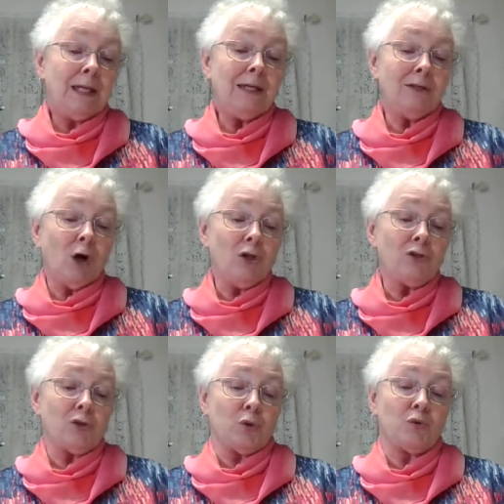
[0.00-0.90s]
He had
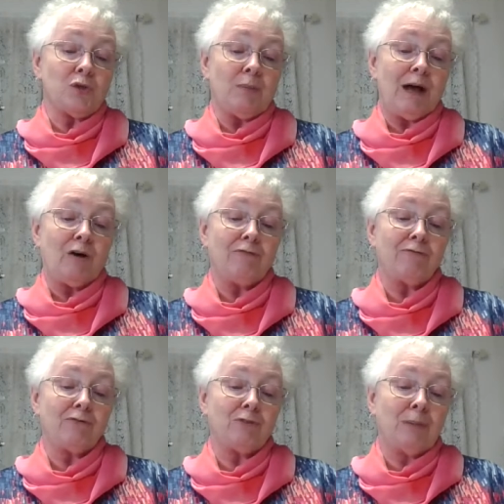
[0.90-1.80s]
also somehow
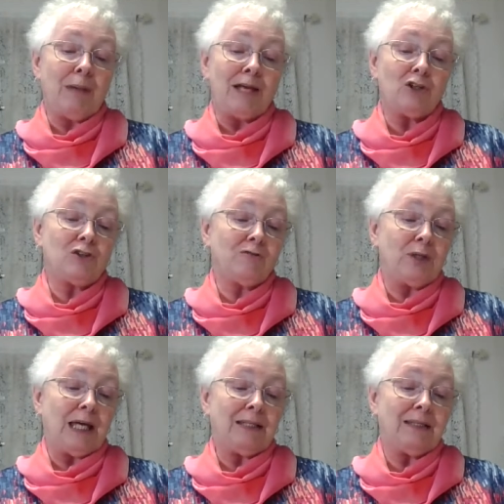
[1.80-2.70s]
managed to
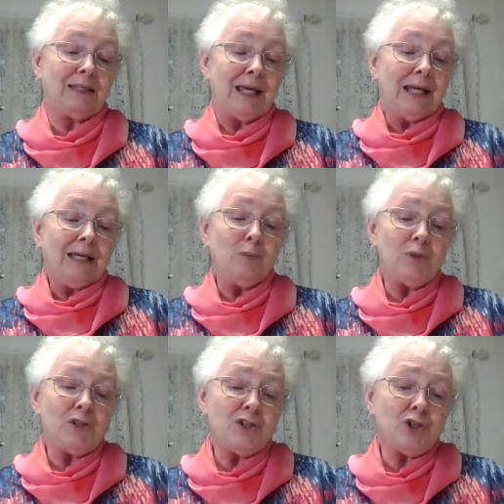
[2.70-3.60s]
forget that it
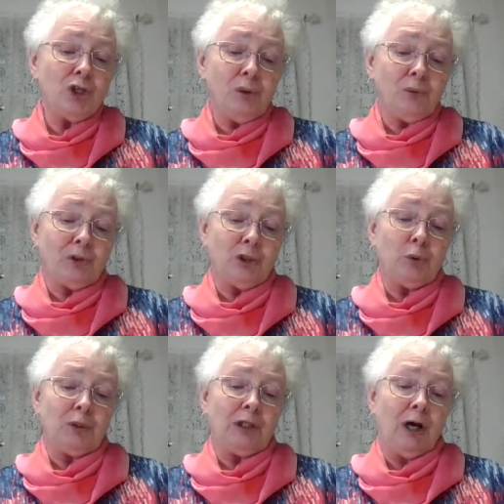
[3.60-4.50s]
was the children
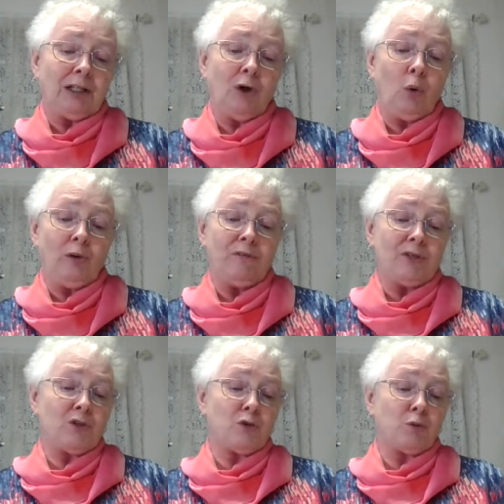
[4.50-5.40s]
who had gotten hold
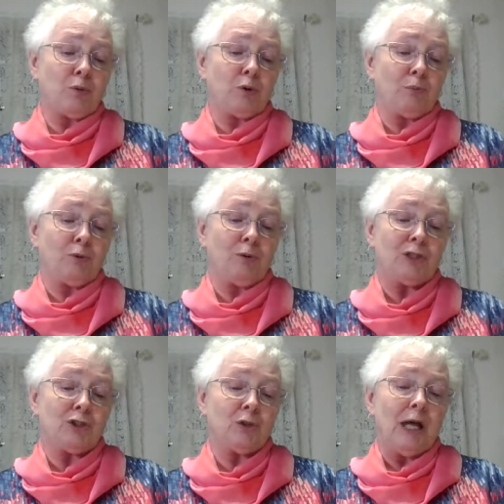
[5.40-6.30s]
of this superb
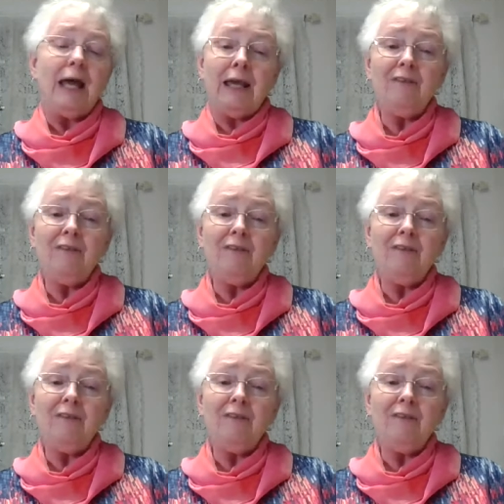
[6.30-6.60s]
creature.